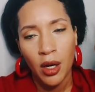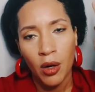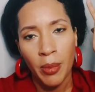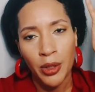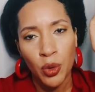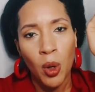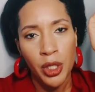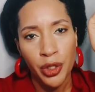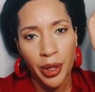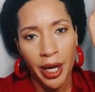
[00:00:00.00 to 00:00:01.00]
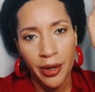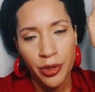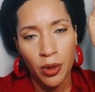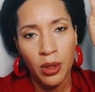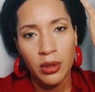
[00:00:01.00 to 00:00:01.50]
about to wash your hair.
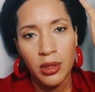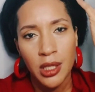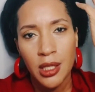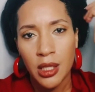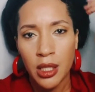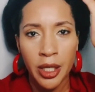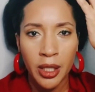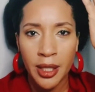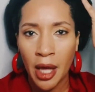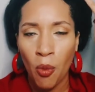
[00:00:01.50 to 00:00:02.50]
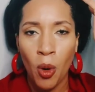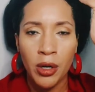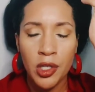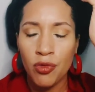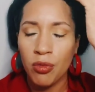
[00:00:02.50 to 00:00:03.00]
So just sit in there, let that water
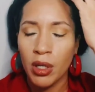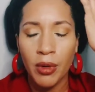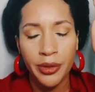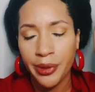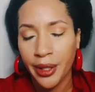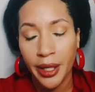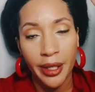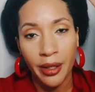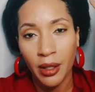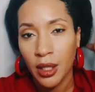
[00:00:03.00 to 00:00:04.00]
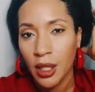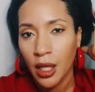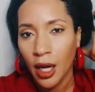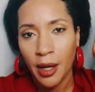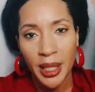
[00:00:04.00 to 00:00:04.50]
just run right through your hair.
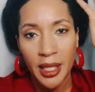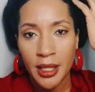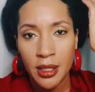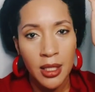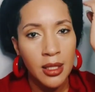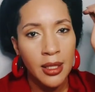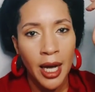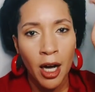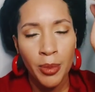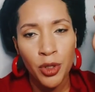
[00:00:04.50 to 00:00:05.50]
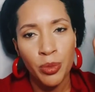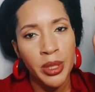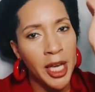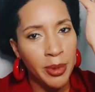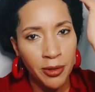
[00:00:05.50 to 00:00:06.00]
And get to the scalp. You should be
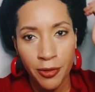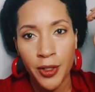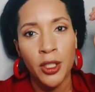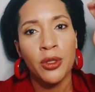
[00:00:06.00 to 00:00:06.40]
able to feel your